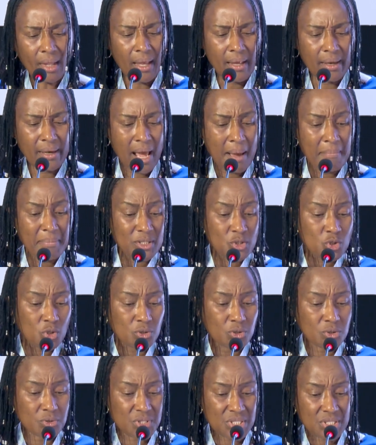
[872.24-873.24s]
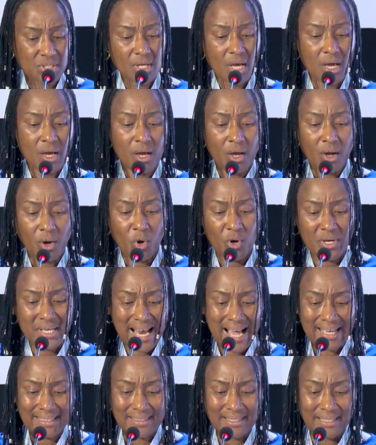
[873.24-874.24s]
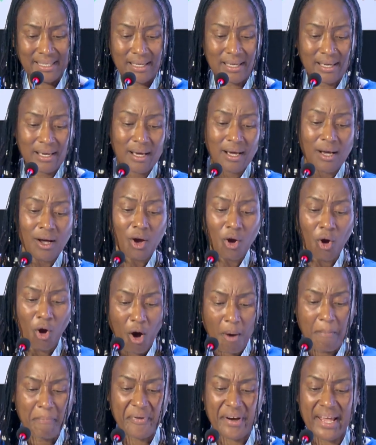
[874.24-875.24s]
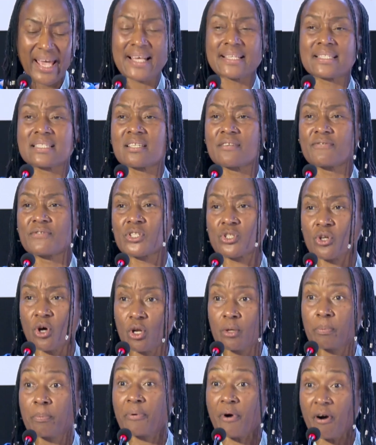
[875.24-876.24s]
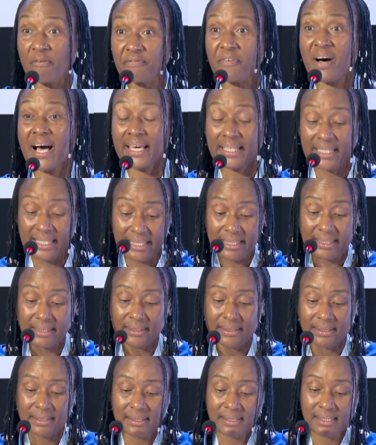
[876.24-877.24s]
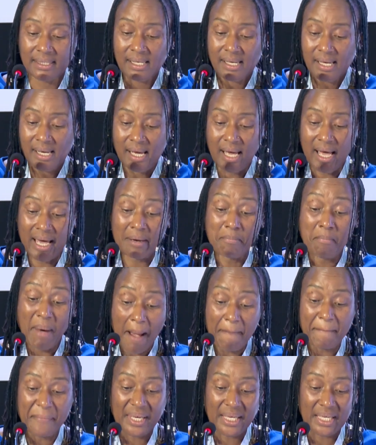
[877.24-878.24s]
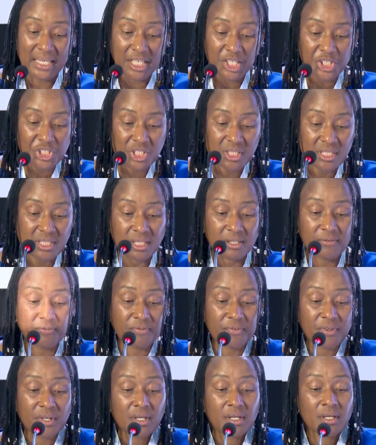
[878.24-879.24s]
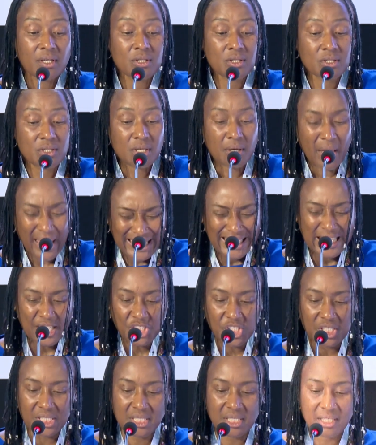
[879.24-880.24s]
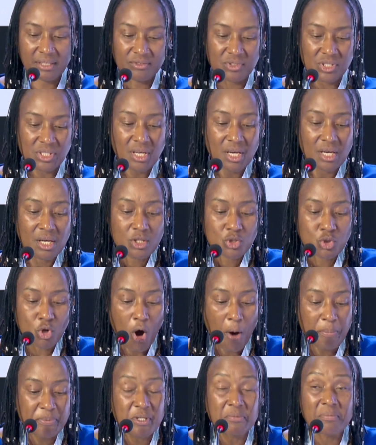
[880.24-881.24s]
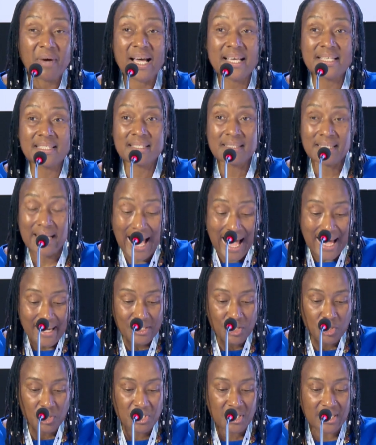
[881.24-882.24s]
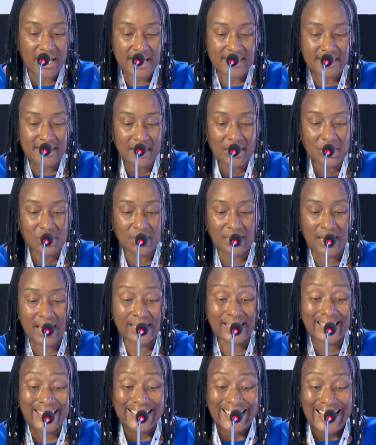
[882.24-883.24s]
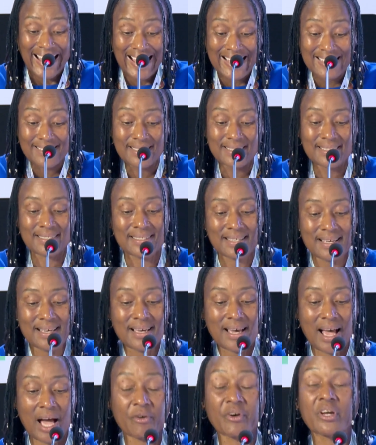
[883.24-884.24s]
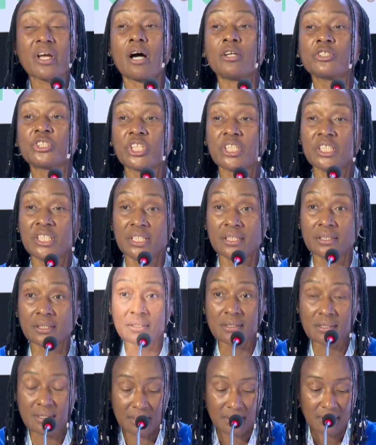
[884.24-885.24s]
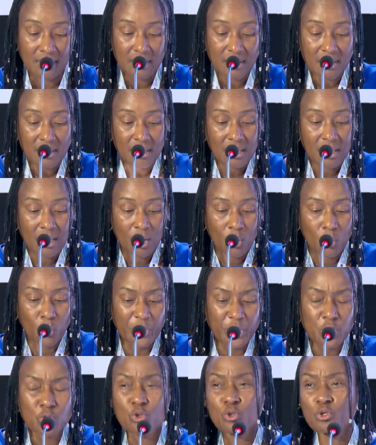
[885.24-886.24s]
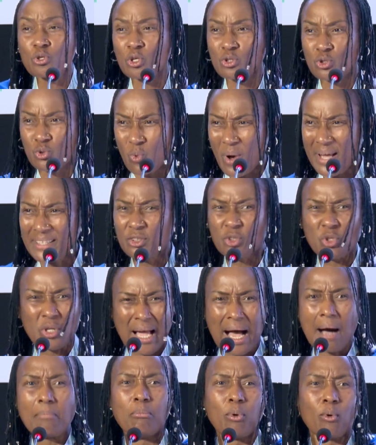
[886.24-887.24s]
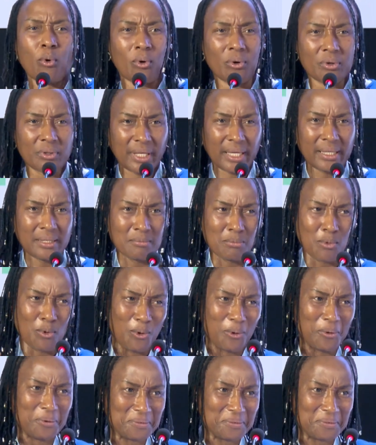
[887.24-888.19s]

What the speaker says: Number two is conducting comprehensive soil profiling and mapping initiatives to optimize land utilization and enhance agriculture yields. We do not want to gamble anymore.